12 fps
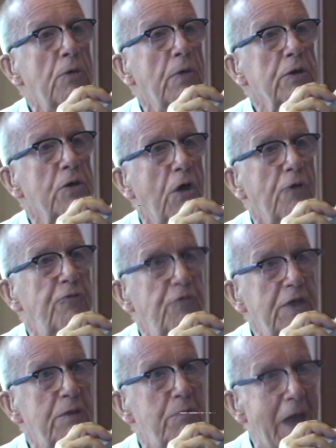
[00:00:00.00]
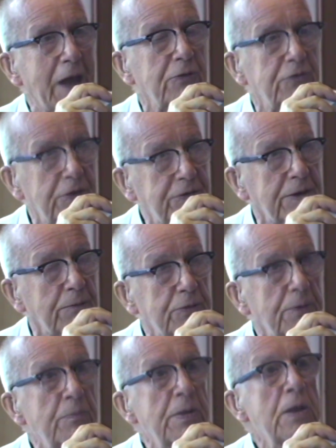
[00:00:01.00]
what we call feedback systems.
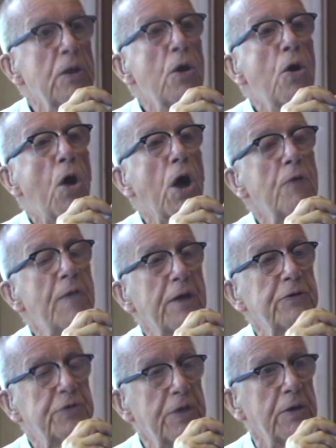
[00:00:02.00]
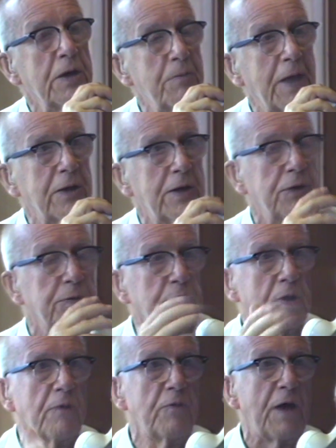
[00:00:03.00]
All of our steering mechanisms
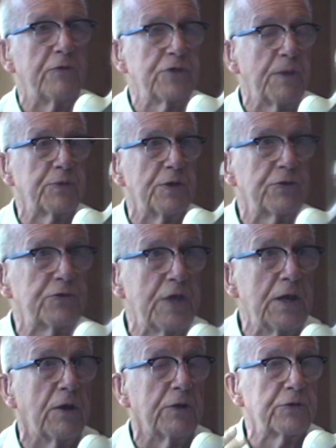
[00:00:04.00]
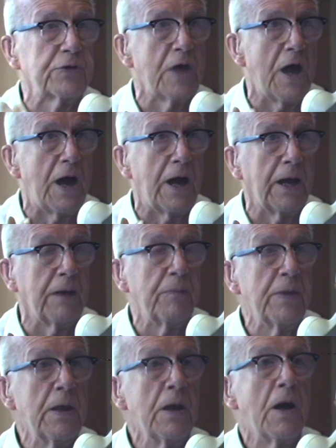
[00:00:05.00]
of ships at sea or sky
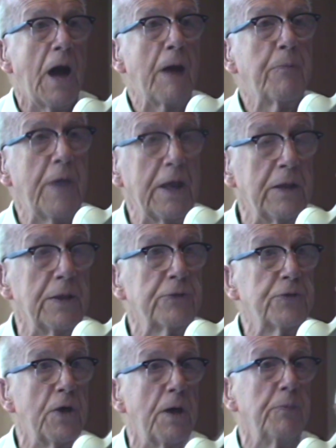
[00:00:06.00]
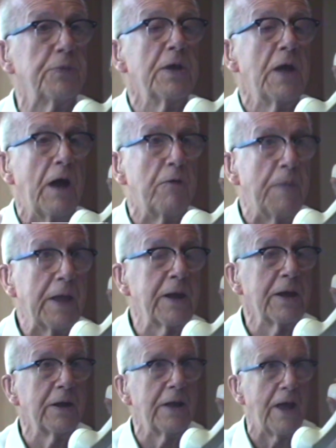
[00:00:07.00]
operate in the terms of
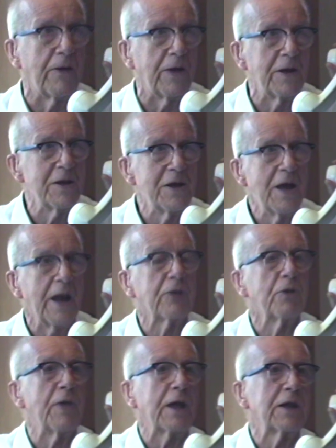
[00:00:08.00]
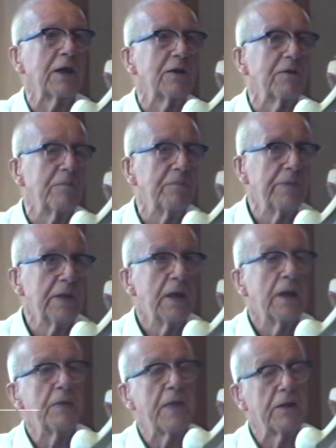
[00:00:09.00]
making an error and correcting
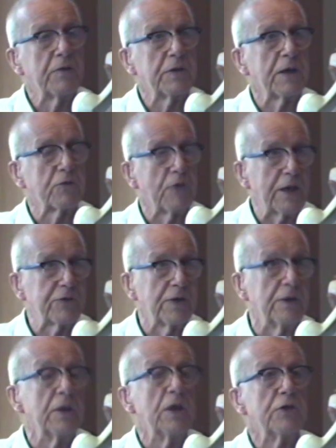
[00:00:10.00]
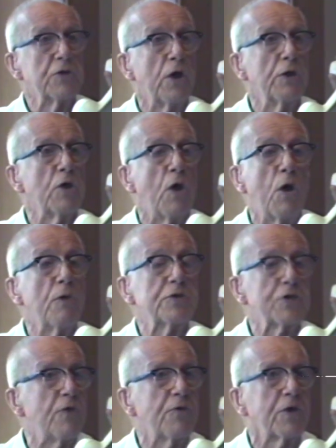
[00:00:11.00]
then the correction, you always
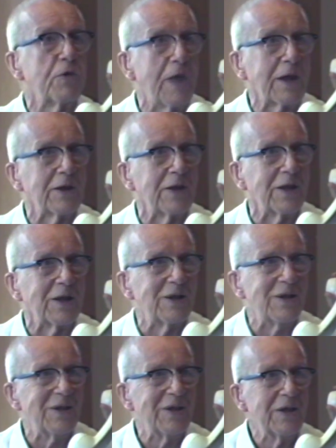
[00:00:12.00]
overcorrect a little.